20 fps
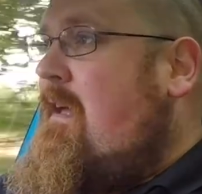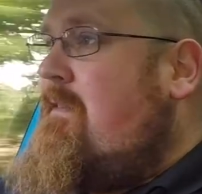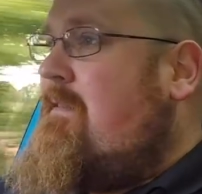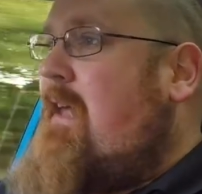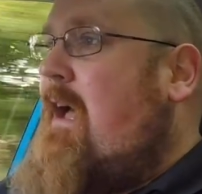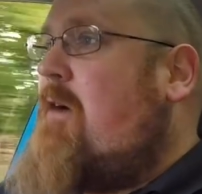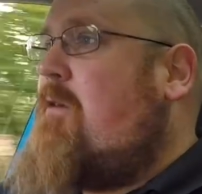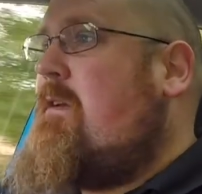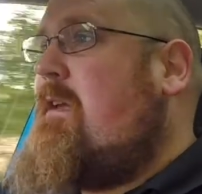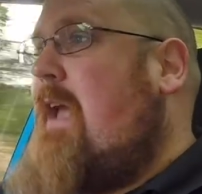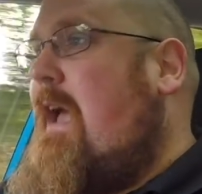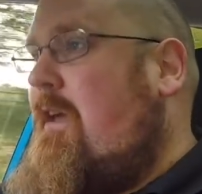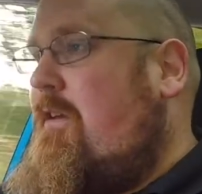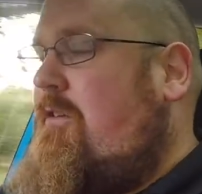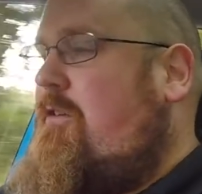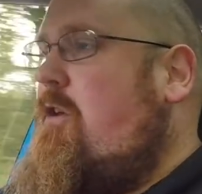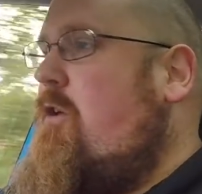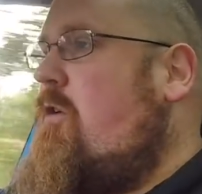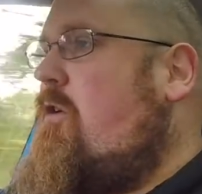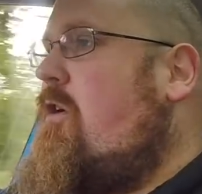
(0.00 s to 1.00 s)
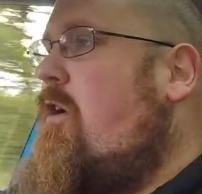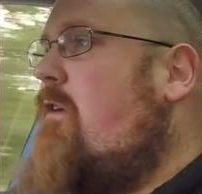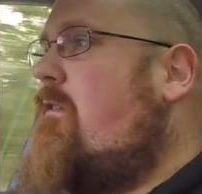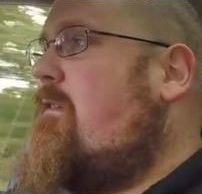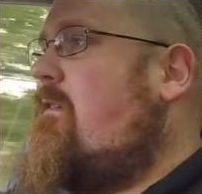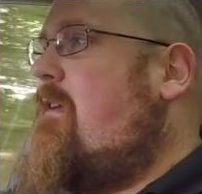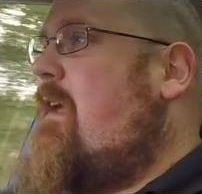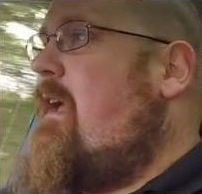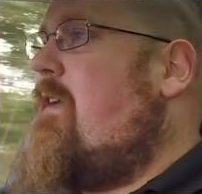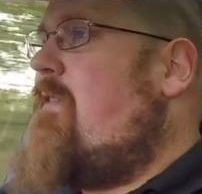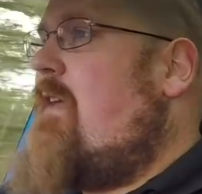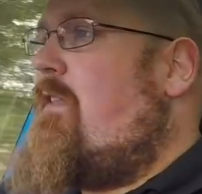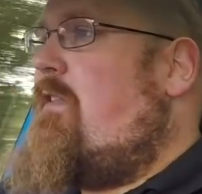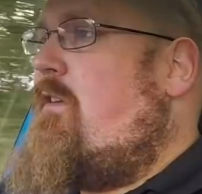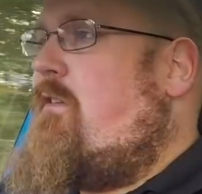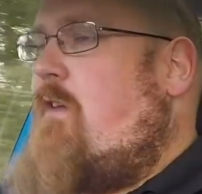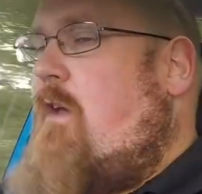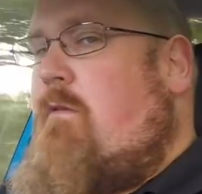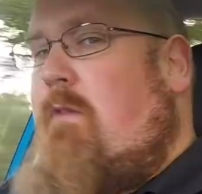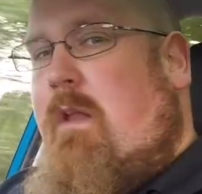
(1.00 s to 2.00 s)
Now, yes, you could say that
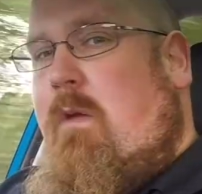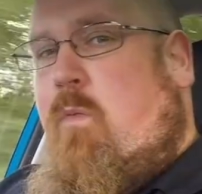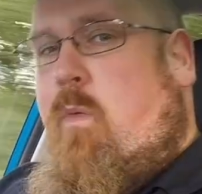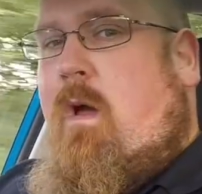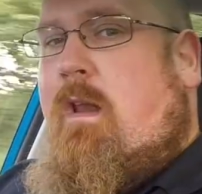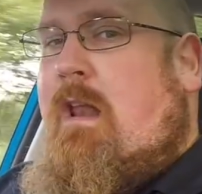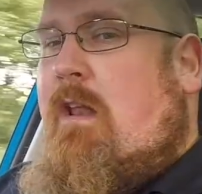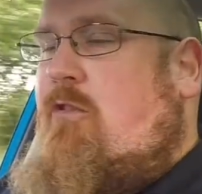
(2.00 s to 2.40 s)
there's only one